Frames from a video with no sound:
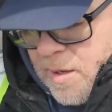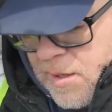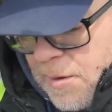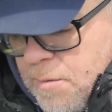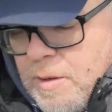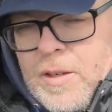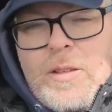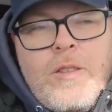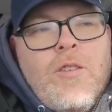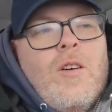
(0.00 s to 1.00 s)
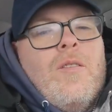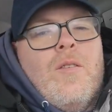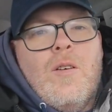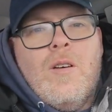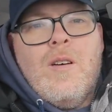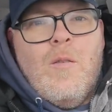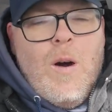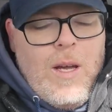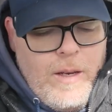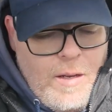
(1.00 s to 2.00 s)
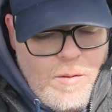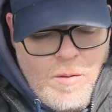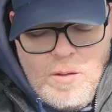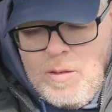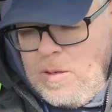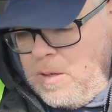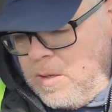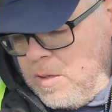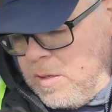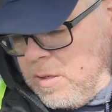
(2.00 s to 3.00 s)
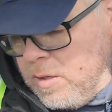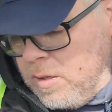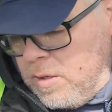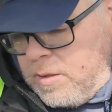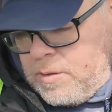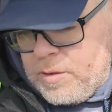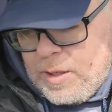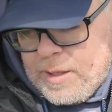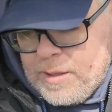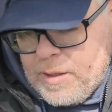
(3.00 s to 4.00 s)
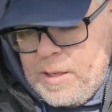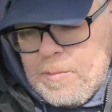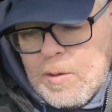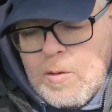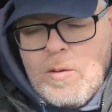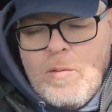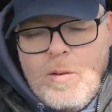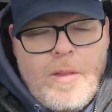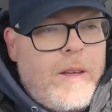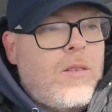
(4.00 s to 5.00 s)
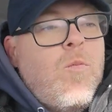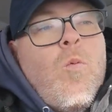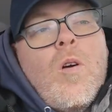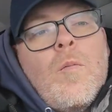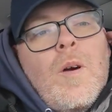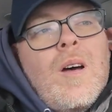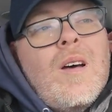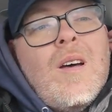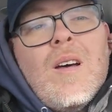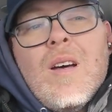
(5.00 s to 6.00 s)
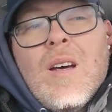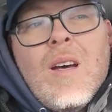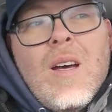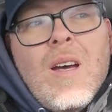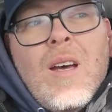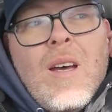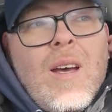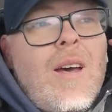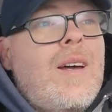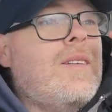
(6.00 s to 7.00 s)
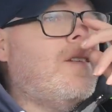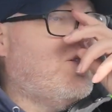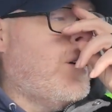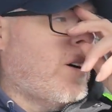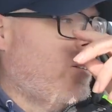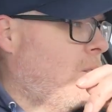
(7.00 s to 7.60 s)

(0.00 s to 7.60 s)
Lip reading: And I've been running in this truck for a while now. Try to keep the things warm. And it's still fucking